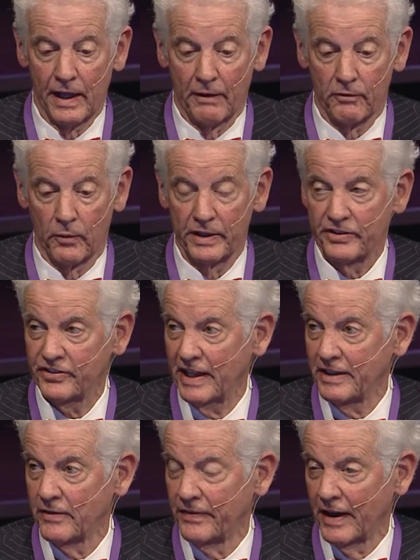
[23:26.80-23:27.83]
And when we
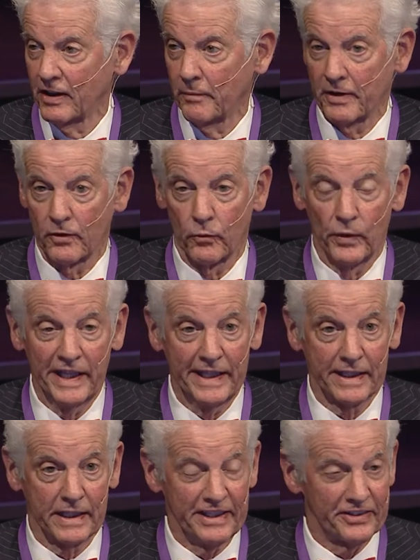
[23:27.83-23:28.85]
say development, we,
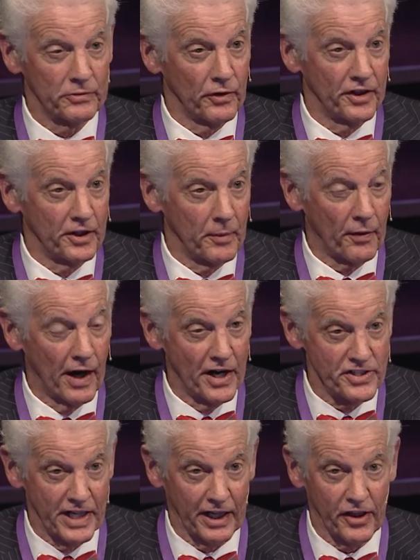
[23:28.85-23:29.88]
at least within the
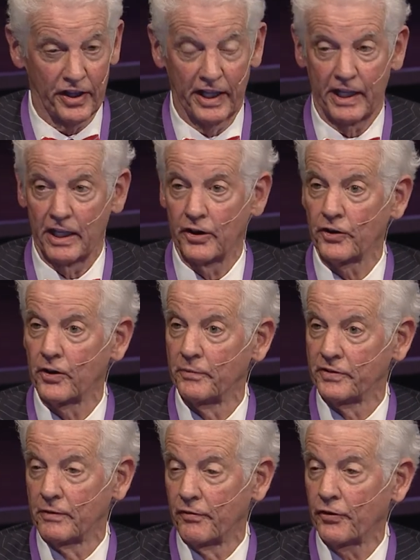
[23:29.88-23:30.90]
project, think in
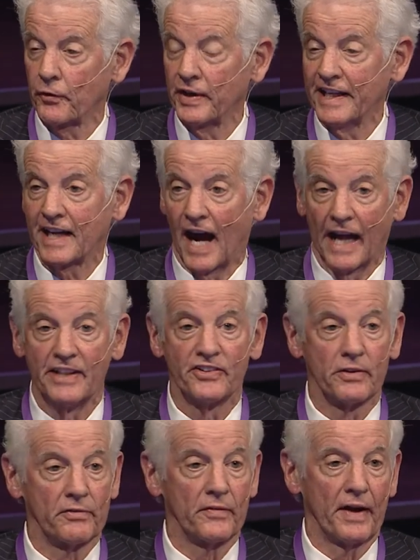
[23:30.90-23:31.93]
terms of three kinds
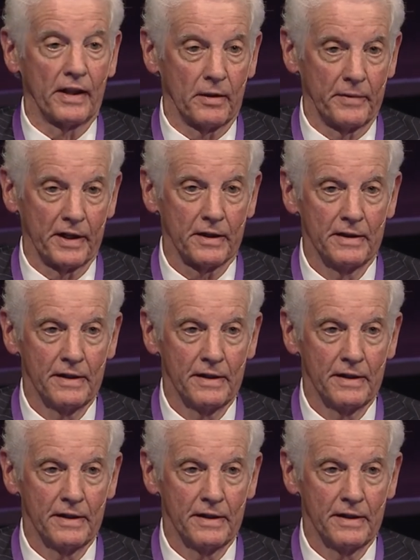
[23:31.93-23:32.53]
of development: